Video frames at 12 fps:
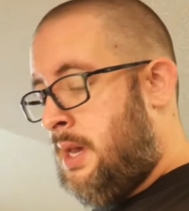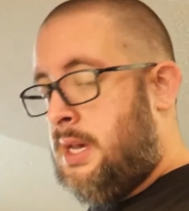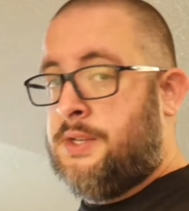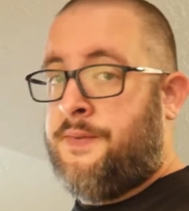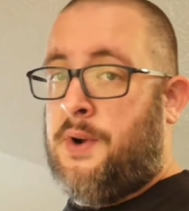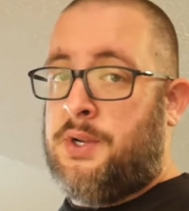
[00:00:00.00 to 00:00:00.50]

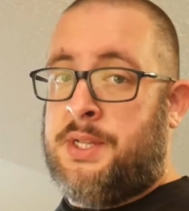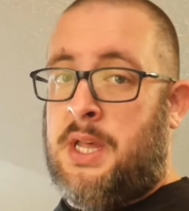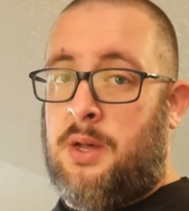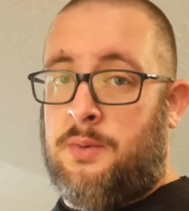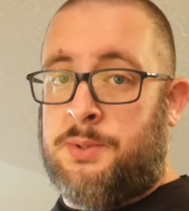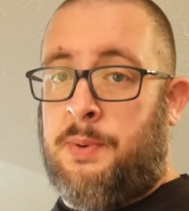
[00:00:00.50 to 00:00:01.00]
His first
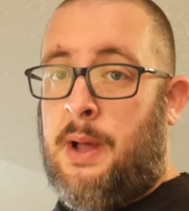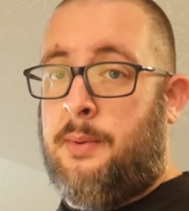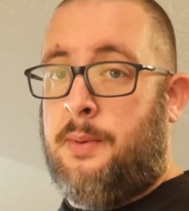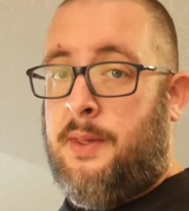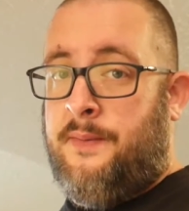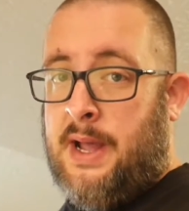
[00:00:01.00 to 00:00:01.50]
hint was
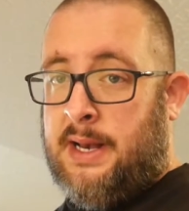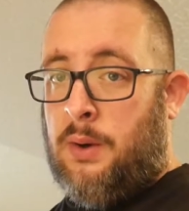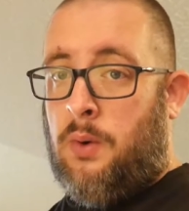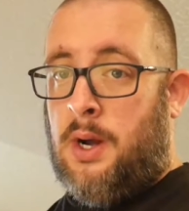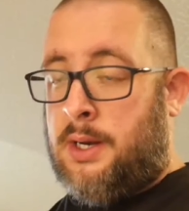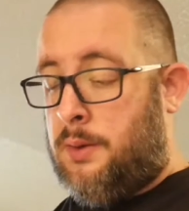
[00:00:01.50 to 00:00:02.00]
probably the fact I
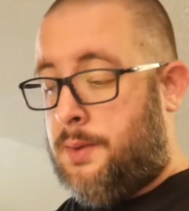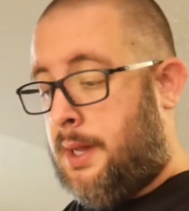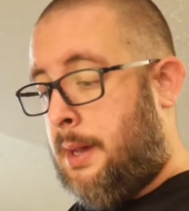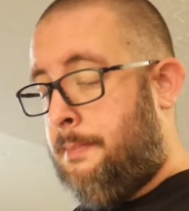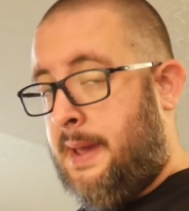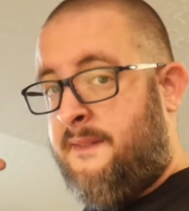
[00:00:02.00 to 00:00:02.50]
walked in with
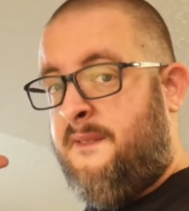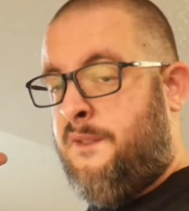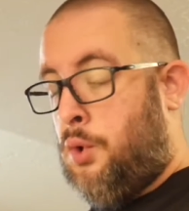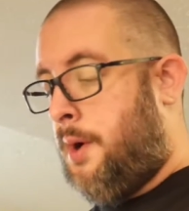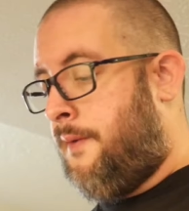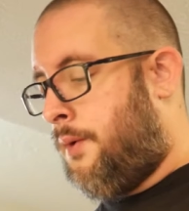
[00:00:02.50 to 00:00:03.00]
like a big
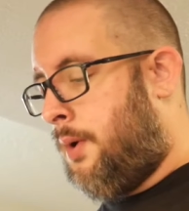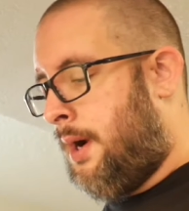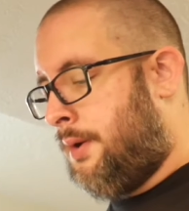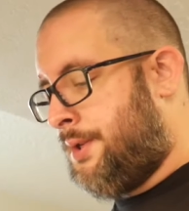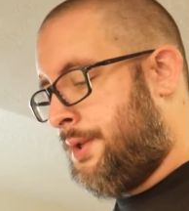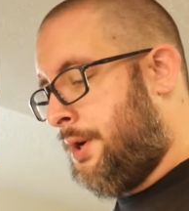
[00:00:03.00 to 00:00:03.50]

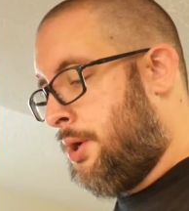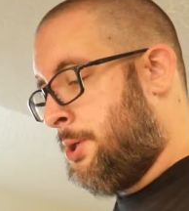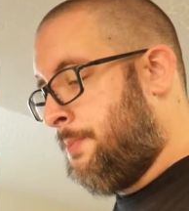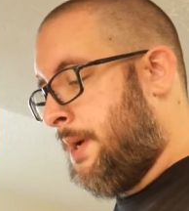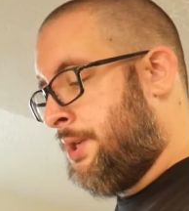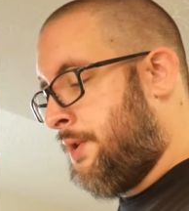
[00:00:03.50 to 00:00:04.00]
44-ounce
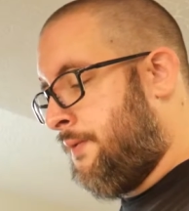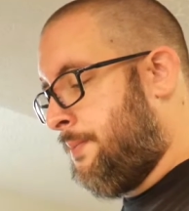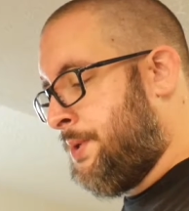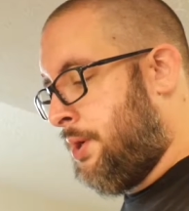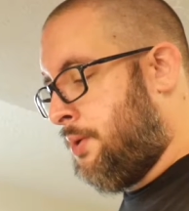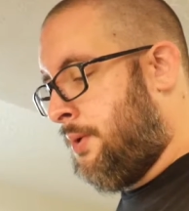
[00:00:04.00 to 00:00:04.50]
Thirst Buster from
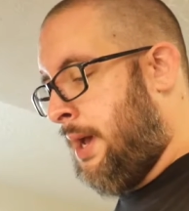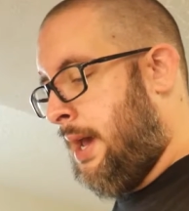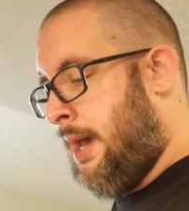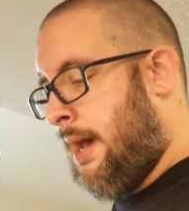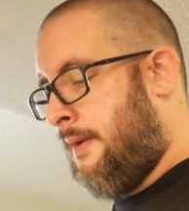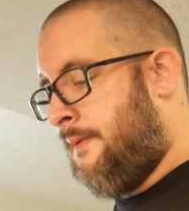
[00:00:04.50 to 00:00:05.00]
Circle
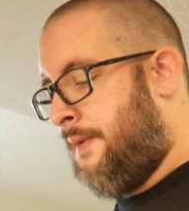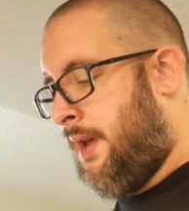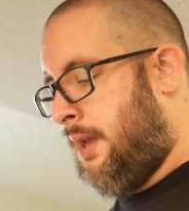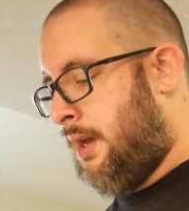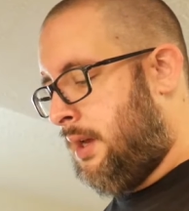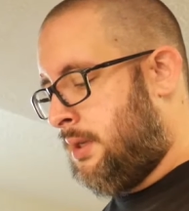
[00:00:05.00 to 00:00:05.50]
K out in
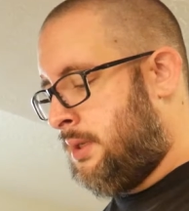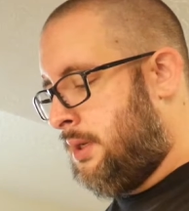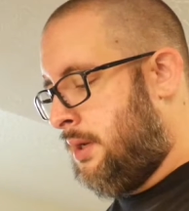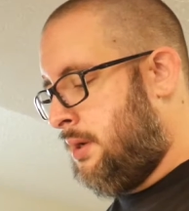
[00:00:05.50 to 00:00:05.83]
Phoenix.